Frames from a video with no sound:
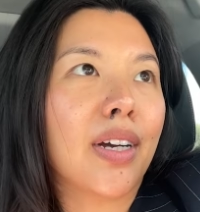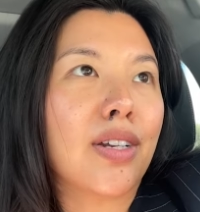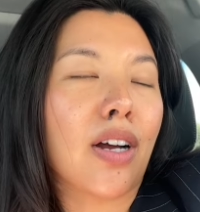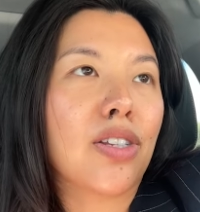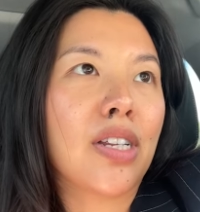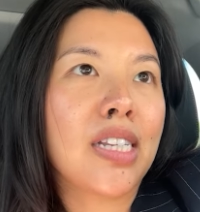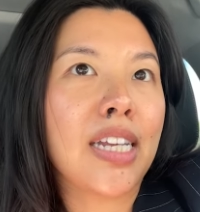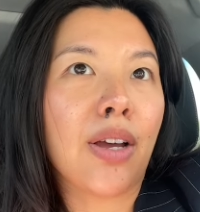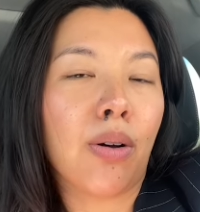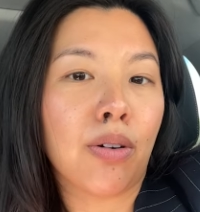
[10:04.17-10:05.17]
I talked to the
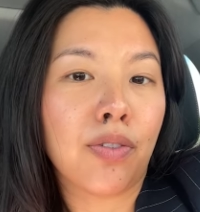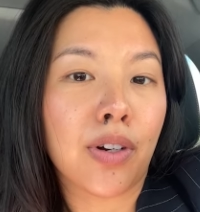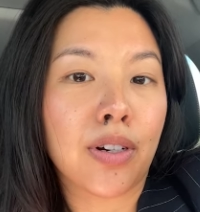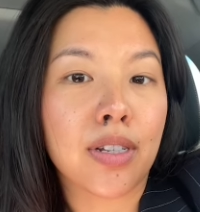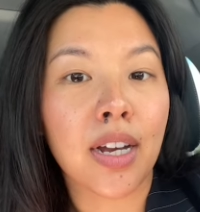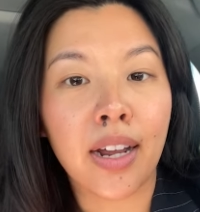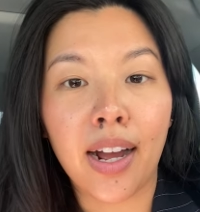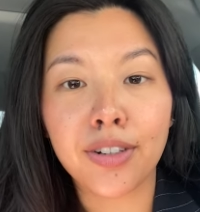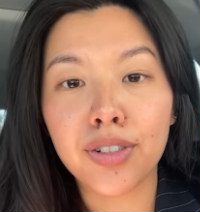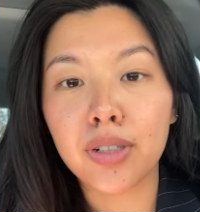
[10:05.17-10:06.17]
CEO first, and I
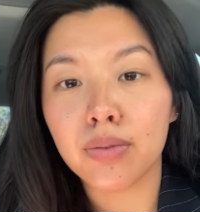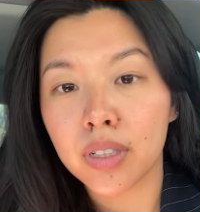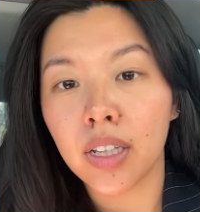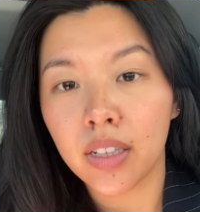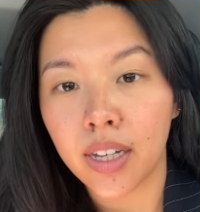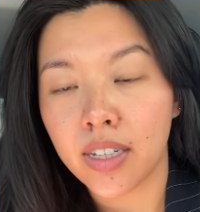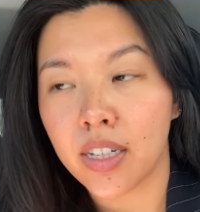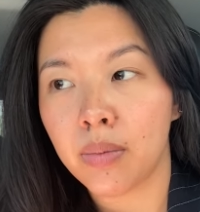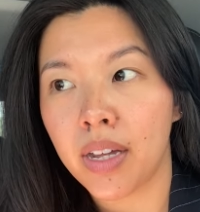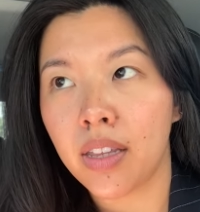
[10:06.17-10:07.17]
actually really liked
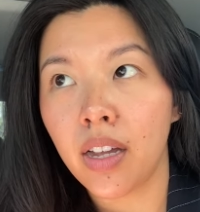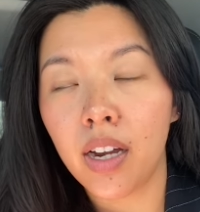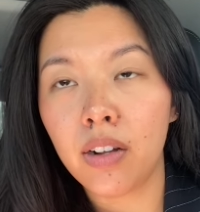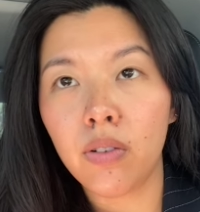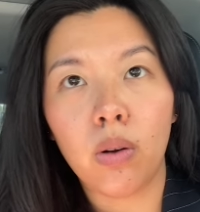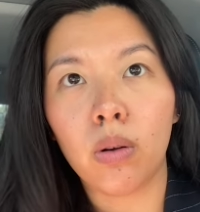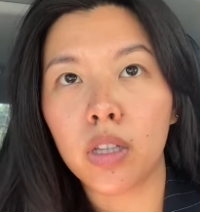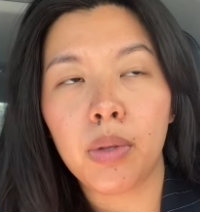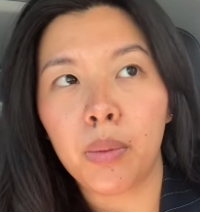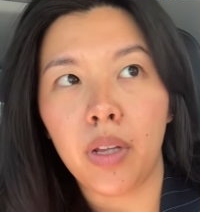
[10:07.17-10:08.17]
him. I think out of all
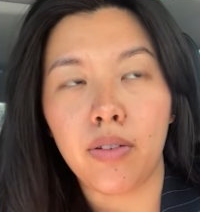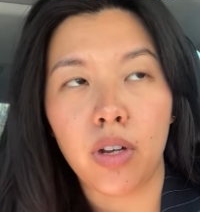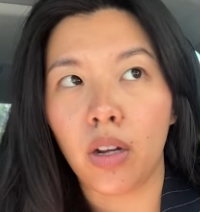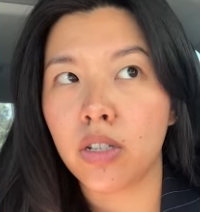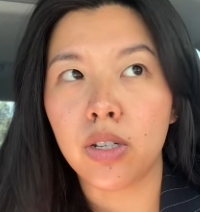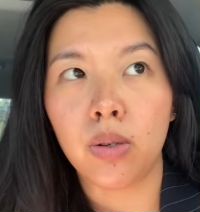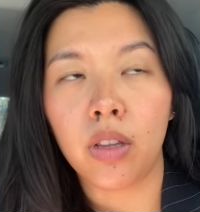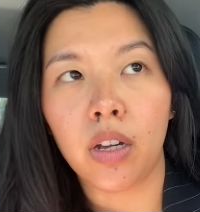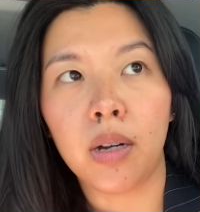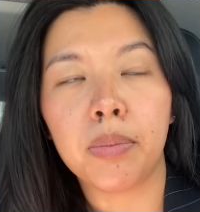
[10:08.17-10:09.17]
the people that I've talked to in
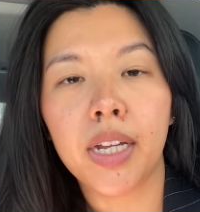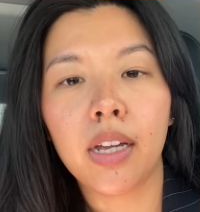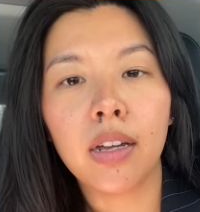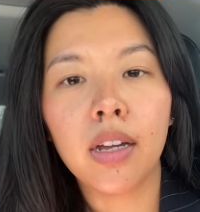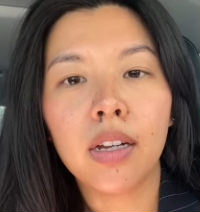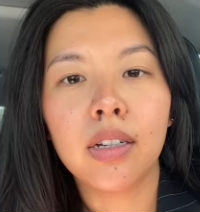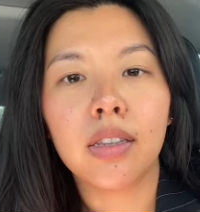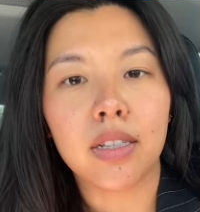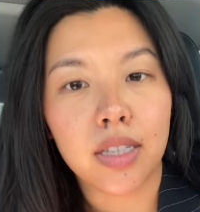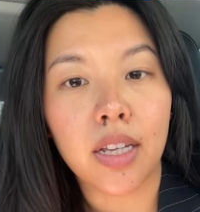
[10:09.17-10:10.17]
the company,
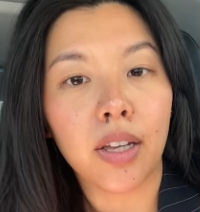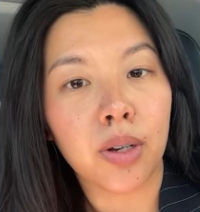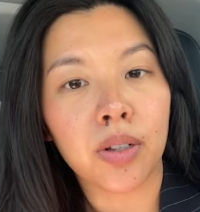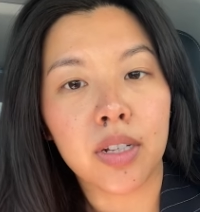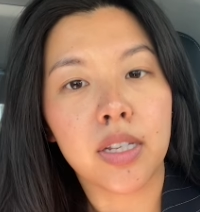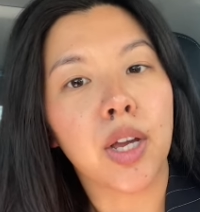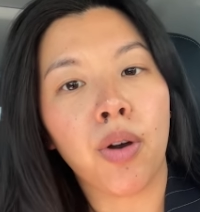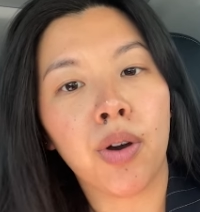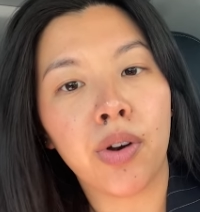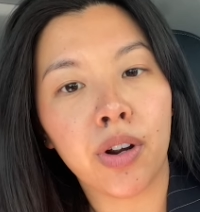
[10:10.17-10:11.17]
the CEO and the
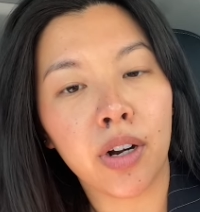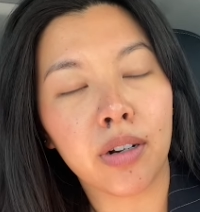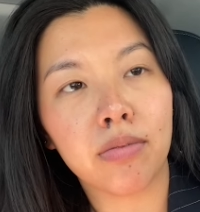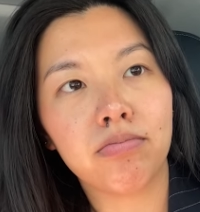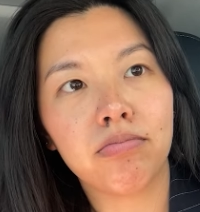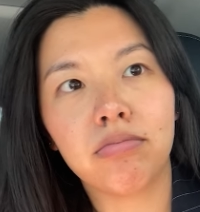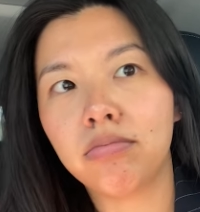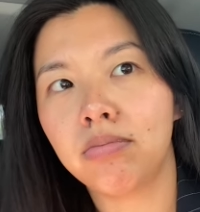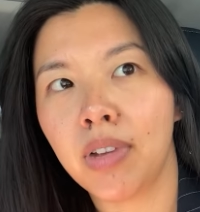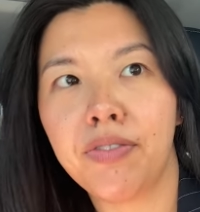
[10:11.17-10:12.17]
COO are
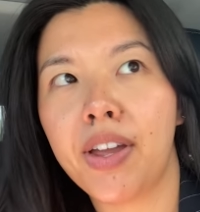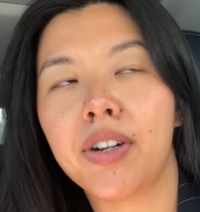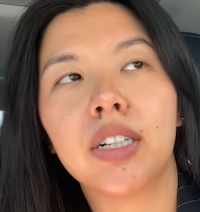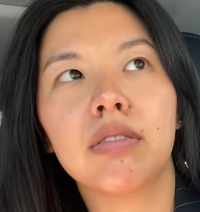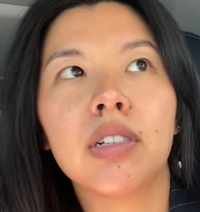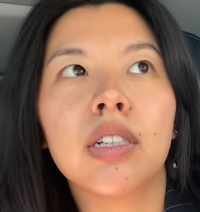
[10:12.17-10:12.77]
my favorite,